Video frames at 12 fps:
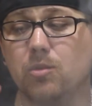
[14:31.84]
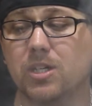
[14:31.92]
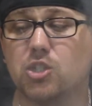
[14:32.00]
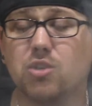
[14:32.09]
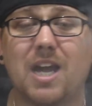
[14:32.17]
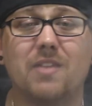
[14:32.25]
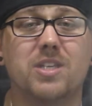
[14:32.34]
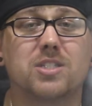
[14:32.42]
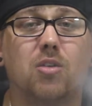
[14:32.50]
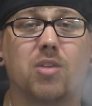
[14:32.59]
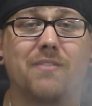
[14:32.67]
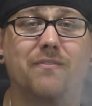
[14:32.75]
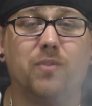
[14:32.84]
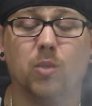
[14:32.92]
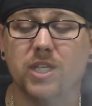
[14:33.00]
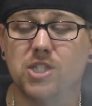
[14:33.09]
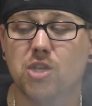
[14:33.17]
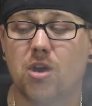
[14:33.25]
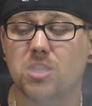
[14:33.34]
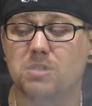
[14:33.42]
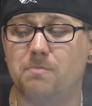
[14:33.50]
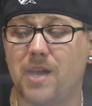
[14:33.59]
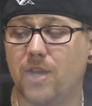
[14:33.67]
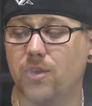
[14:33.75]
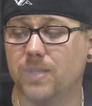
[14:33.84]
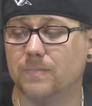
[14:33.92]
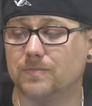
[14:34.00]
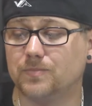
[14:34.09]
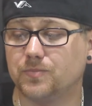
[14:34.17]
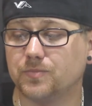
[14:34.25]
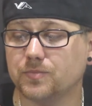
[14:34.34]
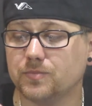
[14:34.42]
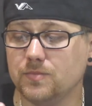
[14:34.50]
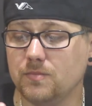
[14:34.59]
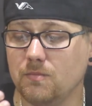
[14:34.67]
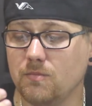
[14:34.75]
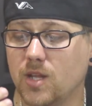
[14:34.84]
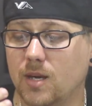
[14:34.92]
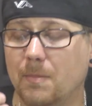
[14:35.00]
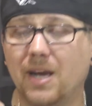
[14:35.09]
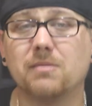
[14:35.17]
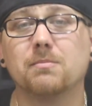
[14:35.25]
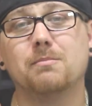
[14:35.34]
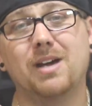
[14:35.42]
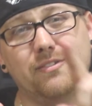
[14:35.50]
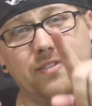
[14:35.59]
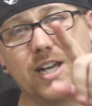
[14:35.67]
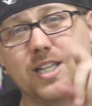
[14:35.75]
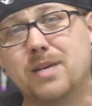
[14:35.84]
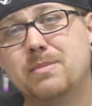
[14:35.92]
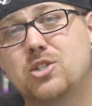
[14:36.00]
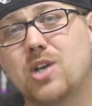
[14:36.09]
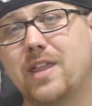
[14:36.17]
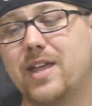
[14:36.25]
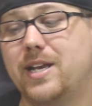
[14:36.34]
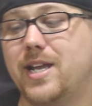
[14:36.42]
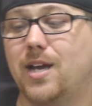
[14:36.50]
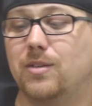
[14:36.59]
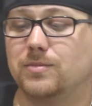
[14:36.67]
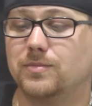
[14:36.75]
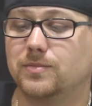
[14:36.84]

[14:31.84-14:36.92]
want to try this on a fully charged battery. Matter, matter of fact, let me try that now.